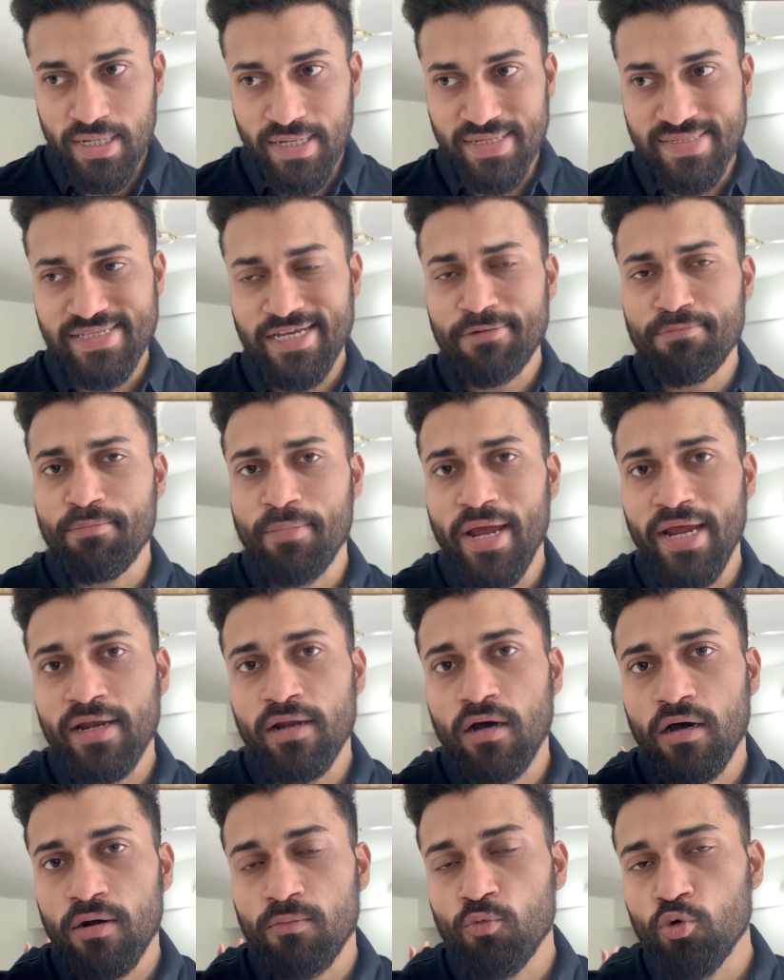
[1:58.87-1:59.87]
is that
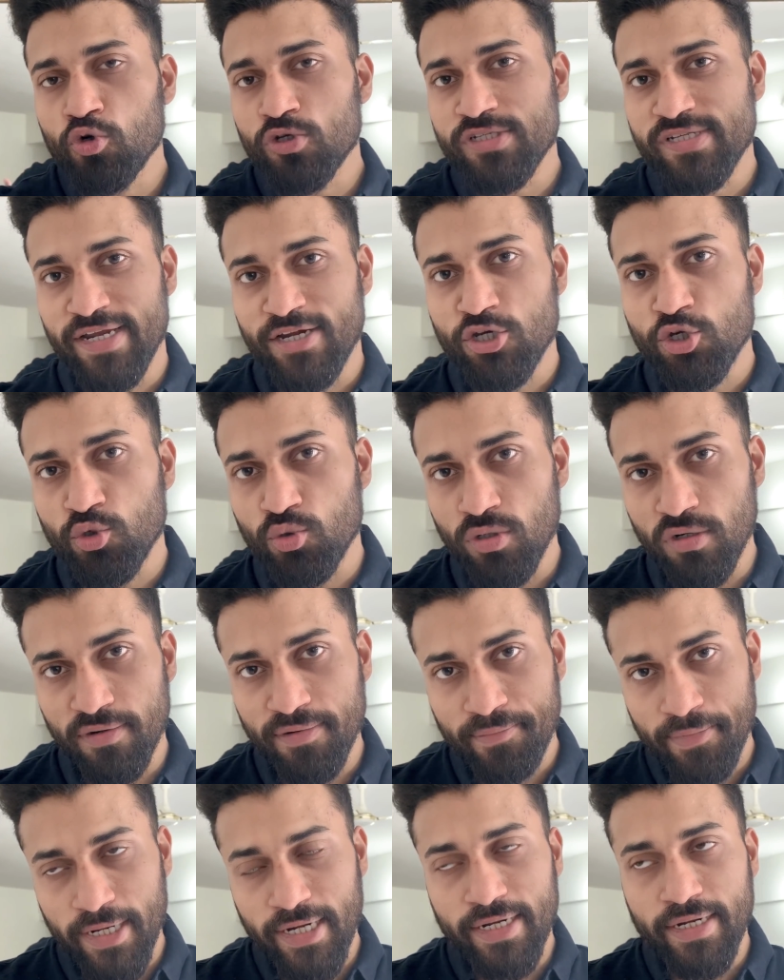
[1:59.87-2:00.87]
men are more
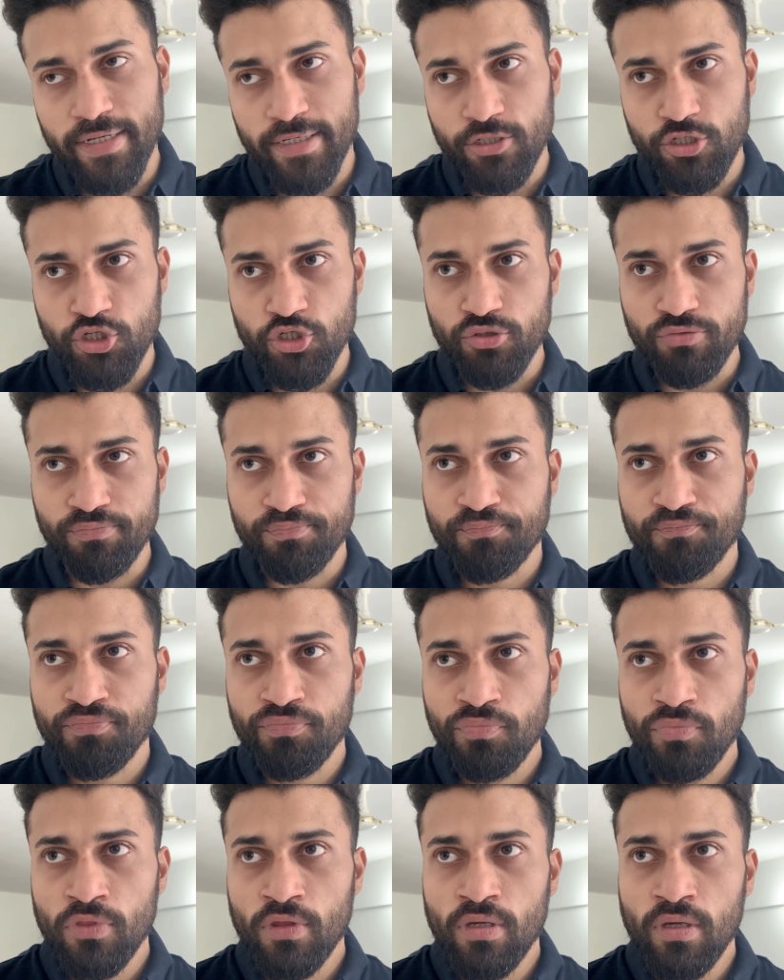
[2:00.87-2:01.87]
sexual in nature.
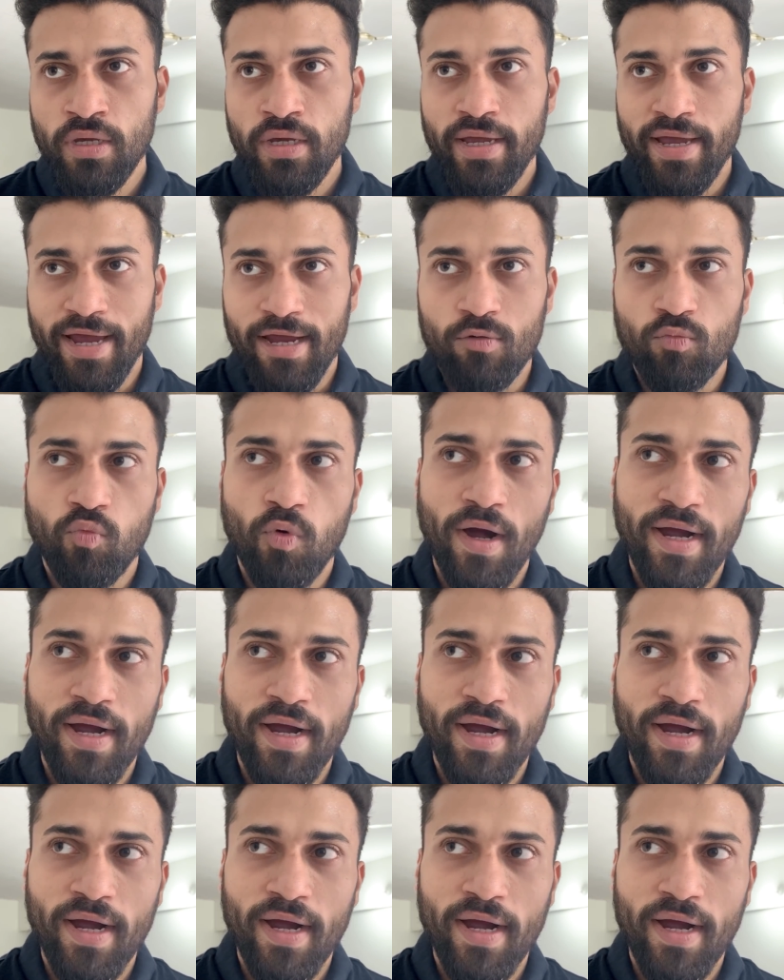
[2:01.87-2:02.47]
And